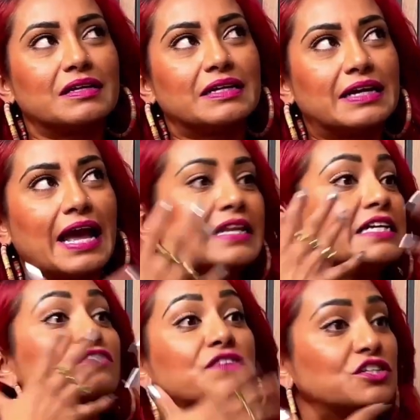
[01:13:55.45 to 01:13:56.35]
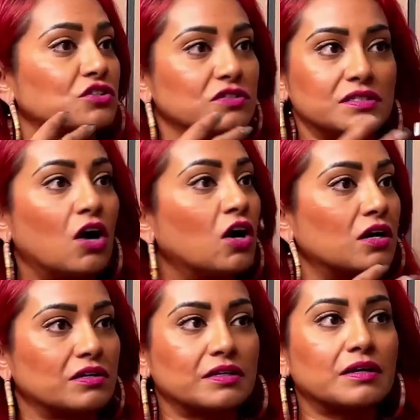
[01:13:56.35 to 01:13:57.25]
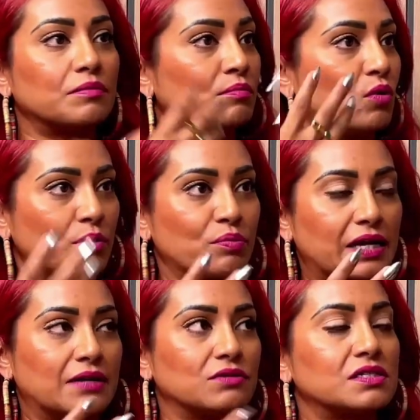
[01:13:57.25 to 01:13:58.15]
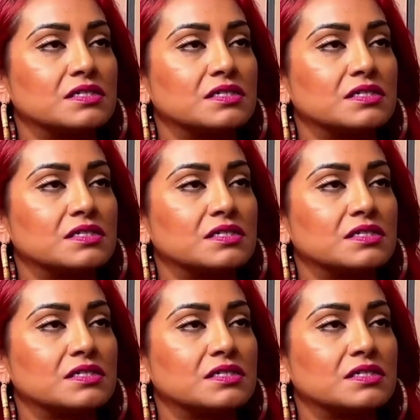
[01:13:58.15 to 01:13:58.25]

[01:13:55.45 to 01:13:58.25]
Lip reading: and his features are more pronounced.